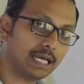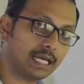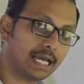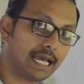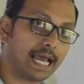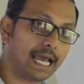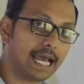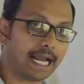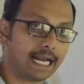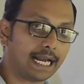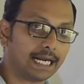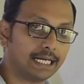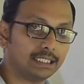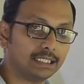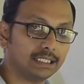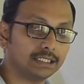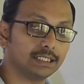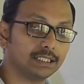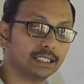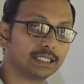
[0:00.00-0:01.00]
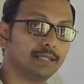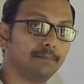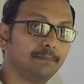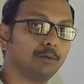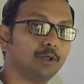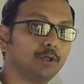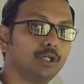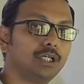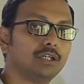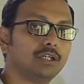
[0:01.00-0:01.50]
and the
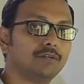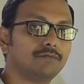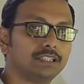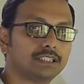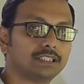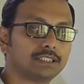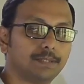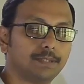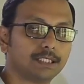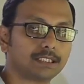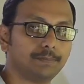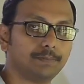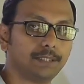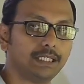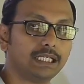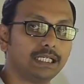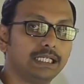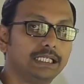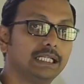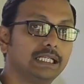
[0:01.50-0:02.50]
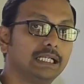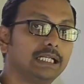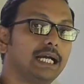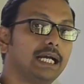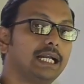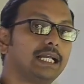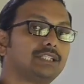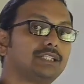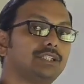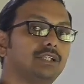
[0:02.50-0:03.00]
component of displacement in the
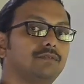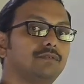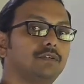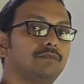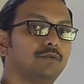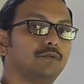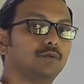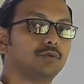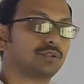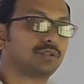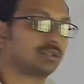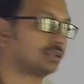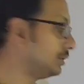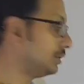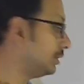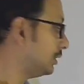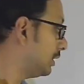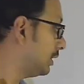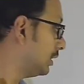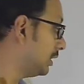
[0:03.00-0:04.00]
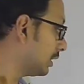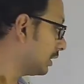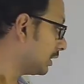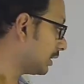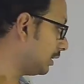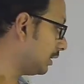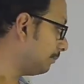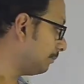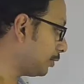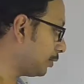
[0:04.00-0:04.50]
direction of the force.
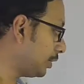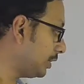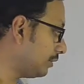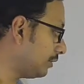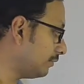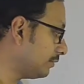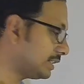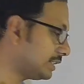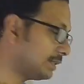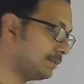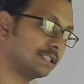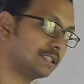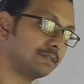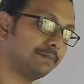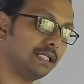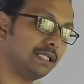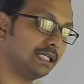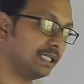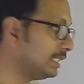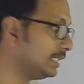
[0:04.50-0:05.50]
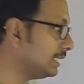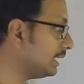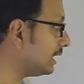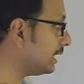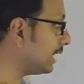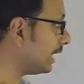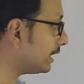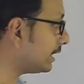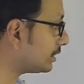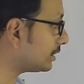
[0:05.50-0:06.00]
Component of displacement in the
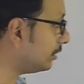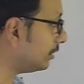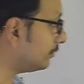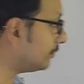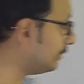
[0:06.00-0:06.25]
direction of